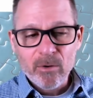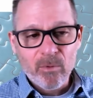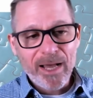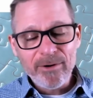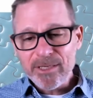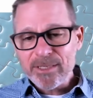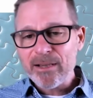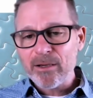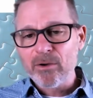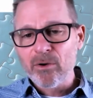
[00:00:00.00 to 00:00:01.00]
Well, how do you
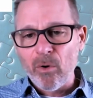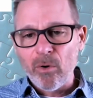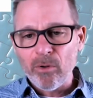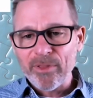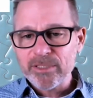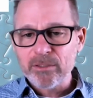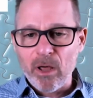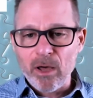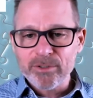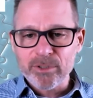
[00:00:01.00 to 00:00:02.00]
take a goal that's
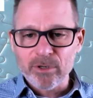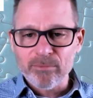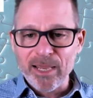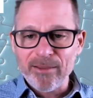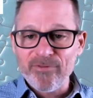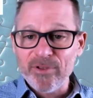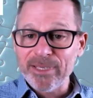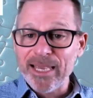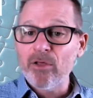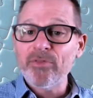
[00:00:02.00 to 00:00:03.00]
long-term, like
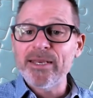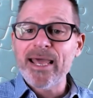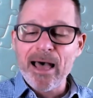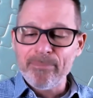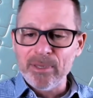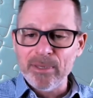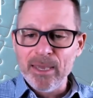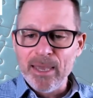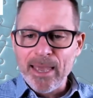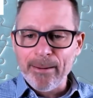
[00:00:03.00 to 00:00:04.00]
feeling healthy and happy,
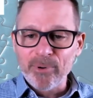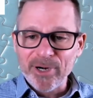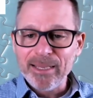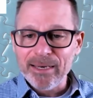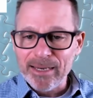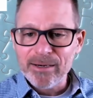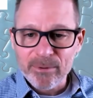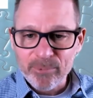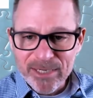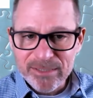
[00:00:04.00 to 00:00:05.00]
and bringing it into
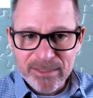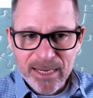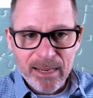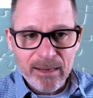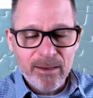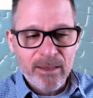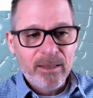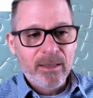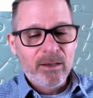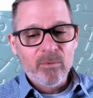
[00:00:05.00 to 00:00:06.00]
the present day?
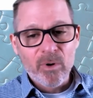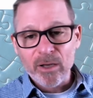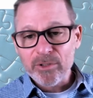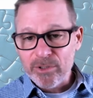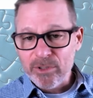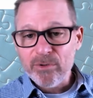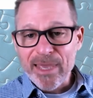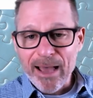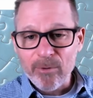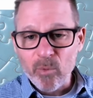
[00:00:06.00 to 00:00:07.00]
Well, you do
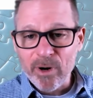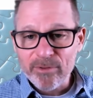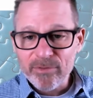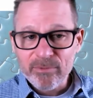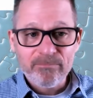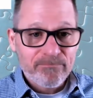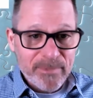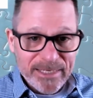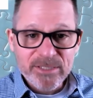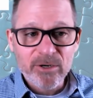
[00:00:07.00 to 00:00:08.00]
that with
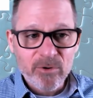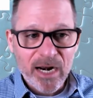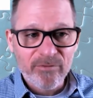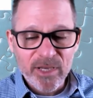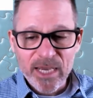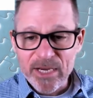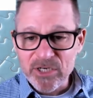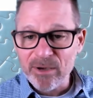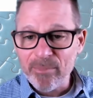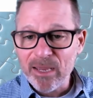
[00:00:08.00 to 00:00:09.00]
instant
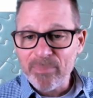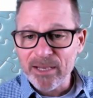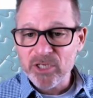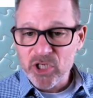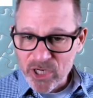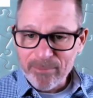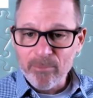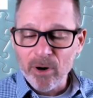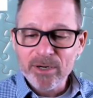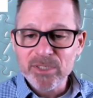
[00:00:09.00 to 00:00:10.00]
gratification. That might be a check
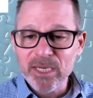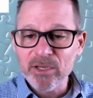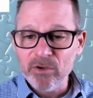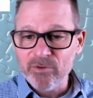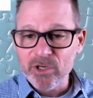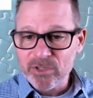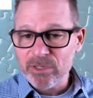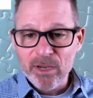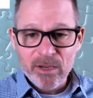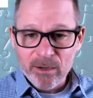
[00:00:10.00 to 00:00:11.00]
mark saying you've just
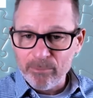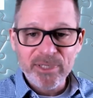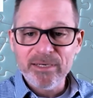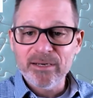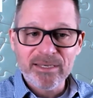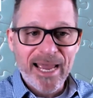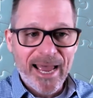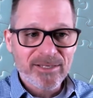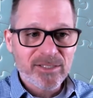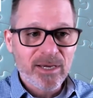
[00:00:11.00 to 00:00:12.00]
completed a
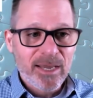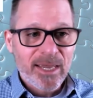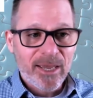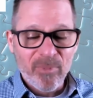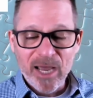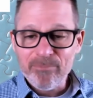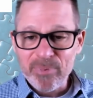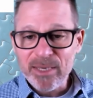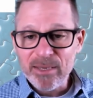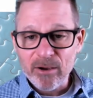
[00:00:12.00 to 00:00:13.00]
task. It might
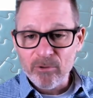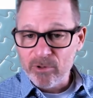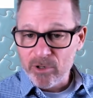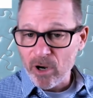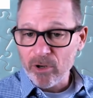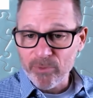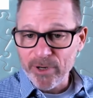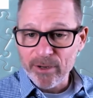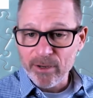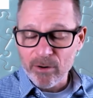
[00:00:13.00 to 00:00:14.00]
be
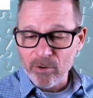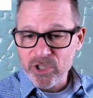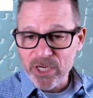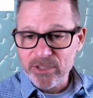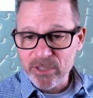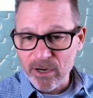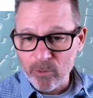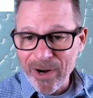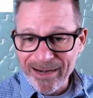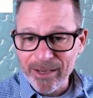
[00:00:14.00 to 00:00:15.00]
coloring or changing a
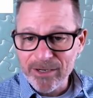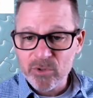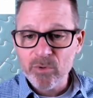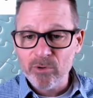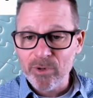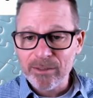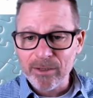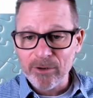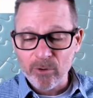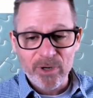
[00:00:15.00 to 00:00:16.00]
red light to a green
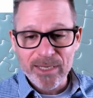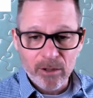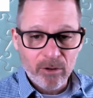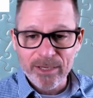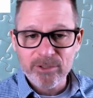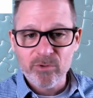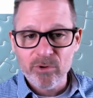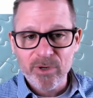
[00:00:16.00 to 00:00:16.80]
light or a yellow light to a